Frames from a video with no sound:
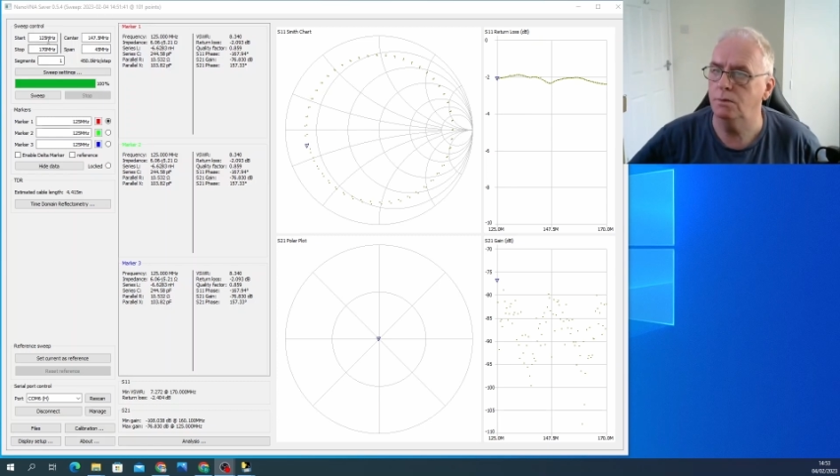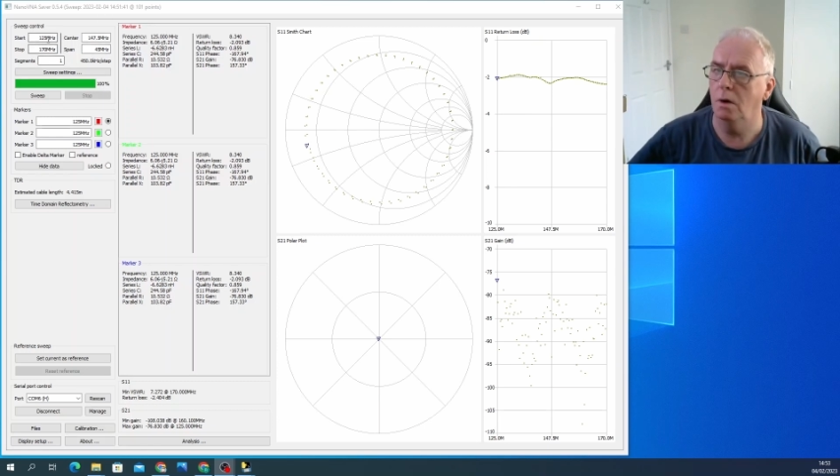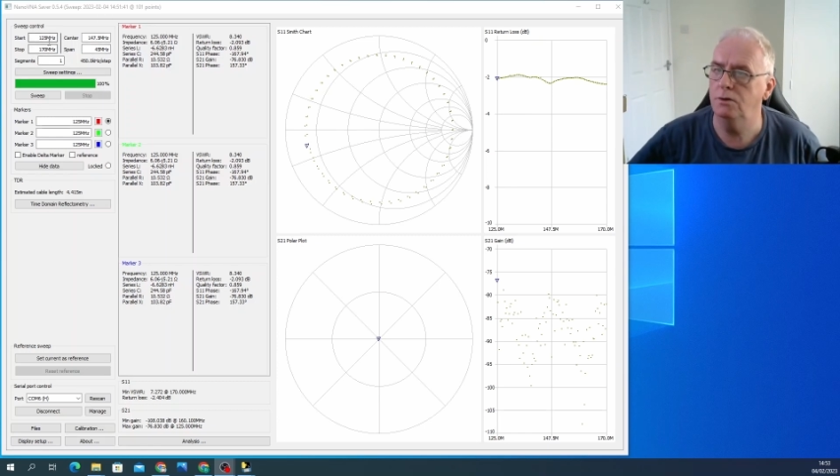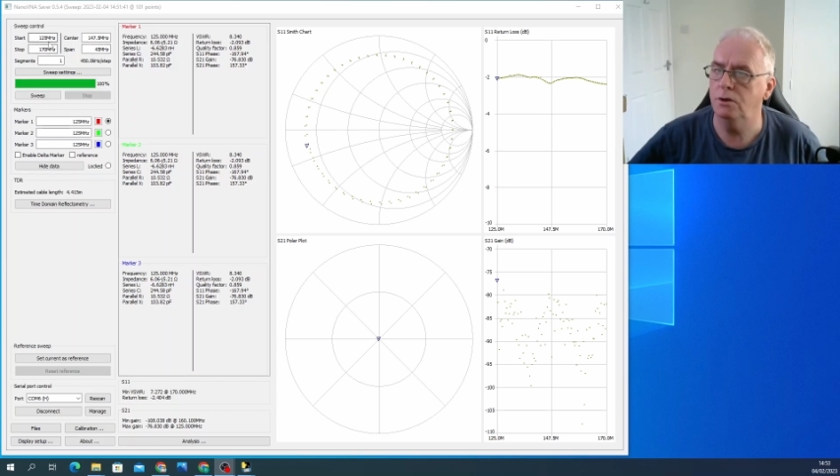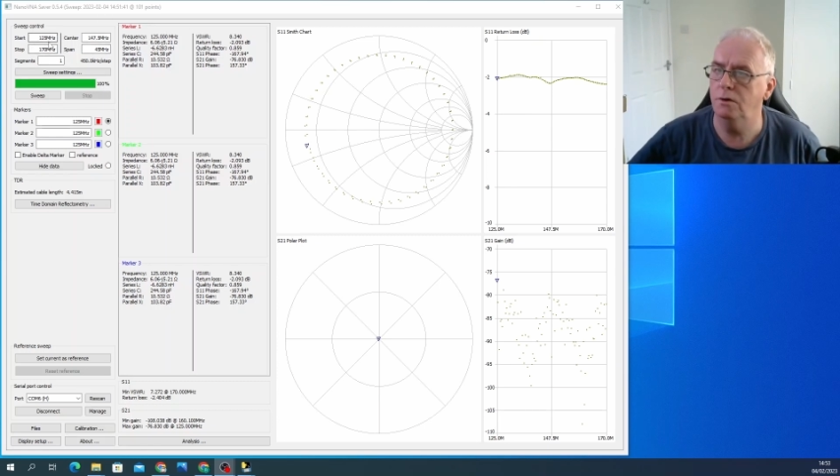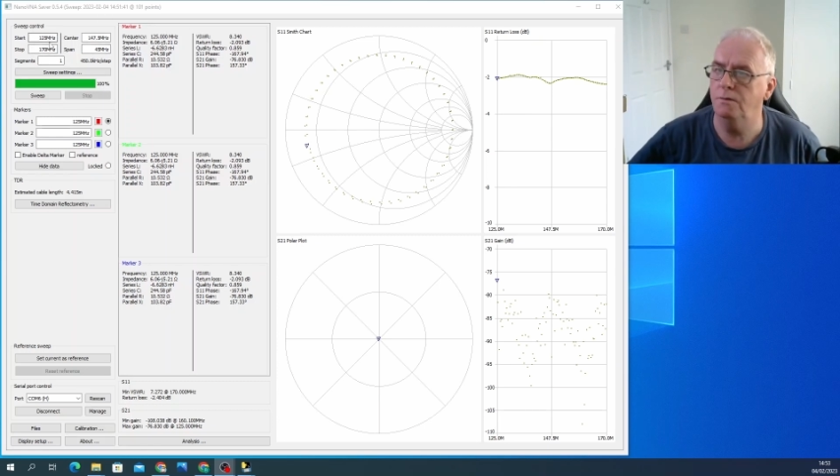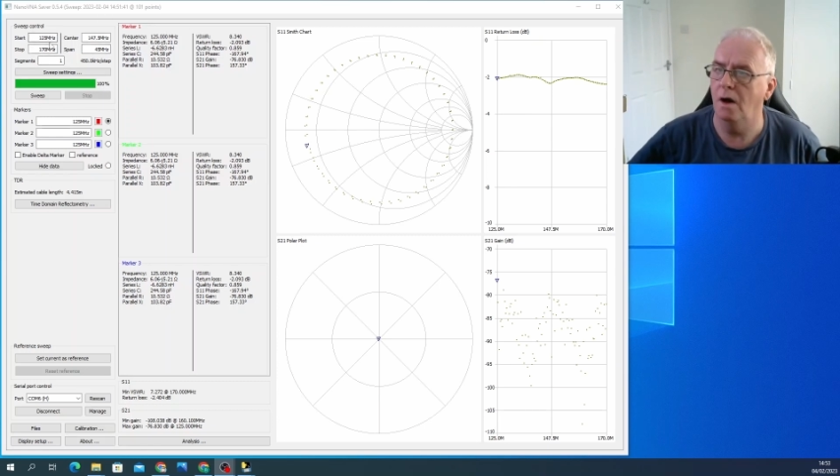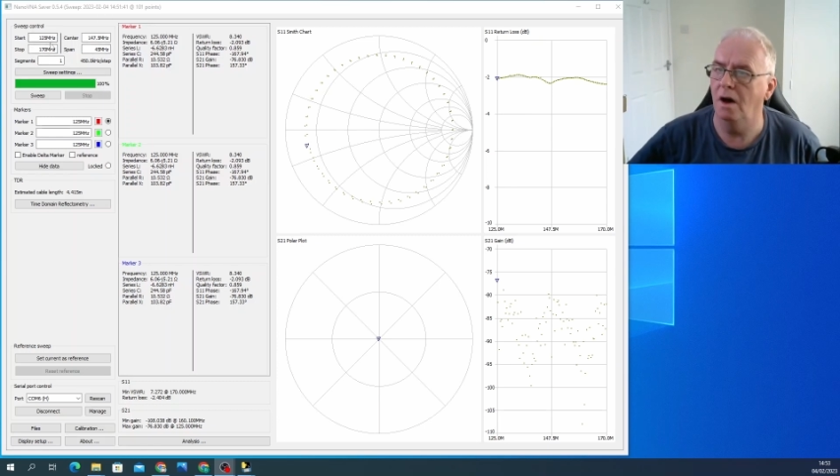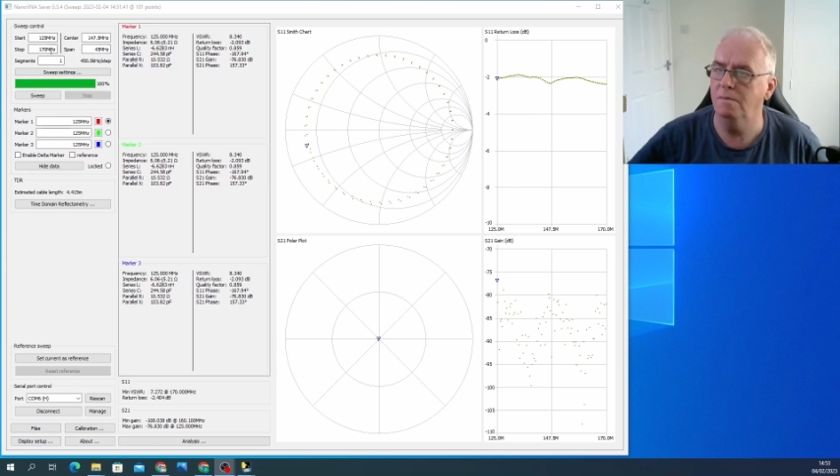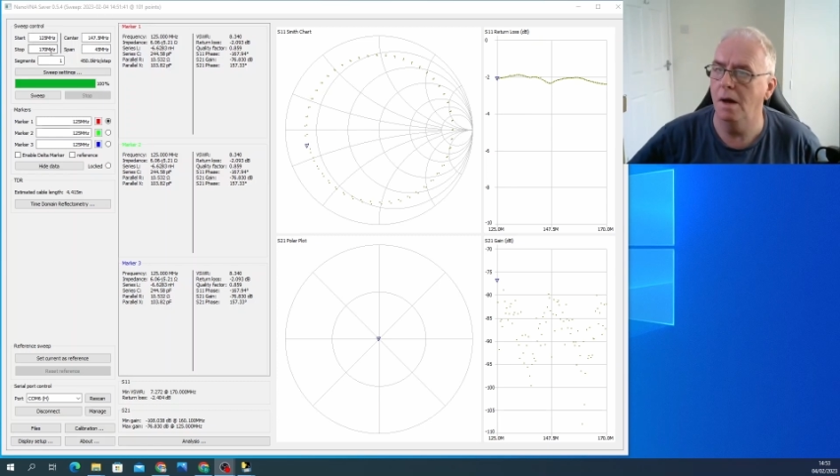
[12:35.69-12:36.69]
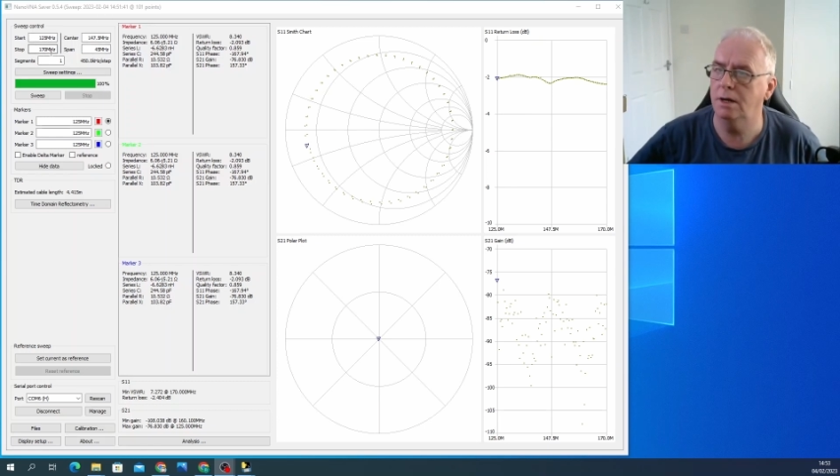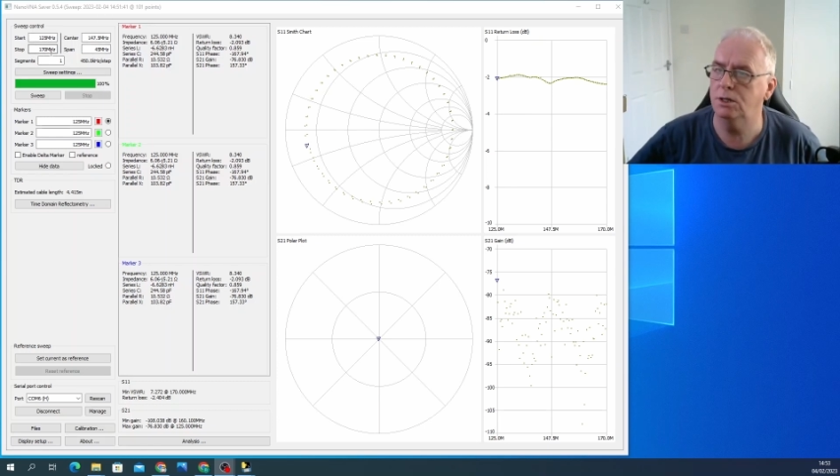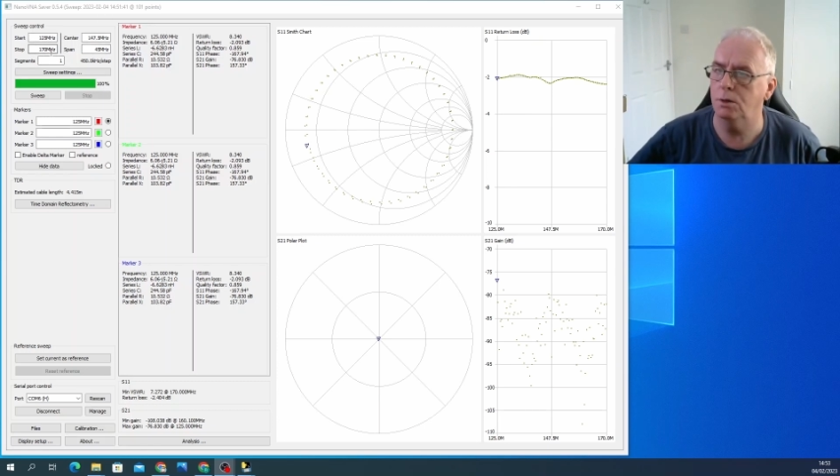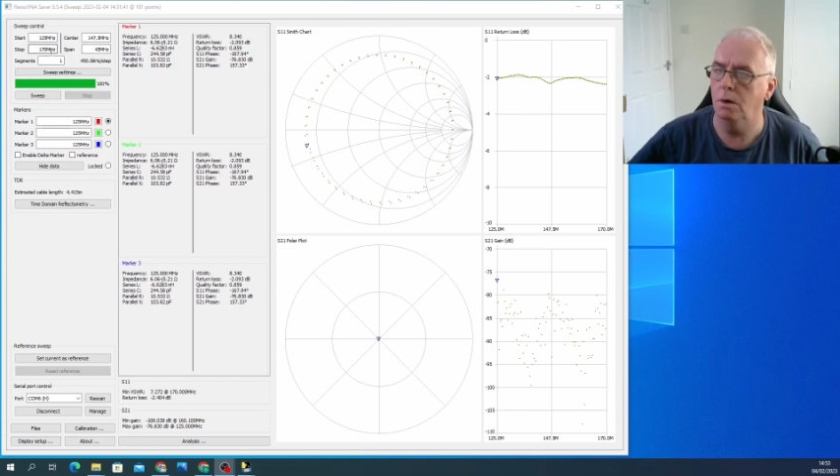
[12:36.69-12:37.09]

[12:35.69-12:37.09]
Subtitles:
125 megs to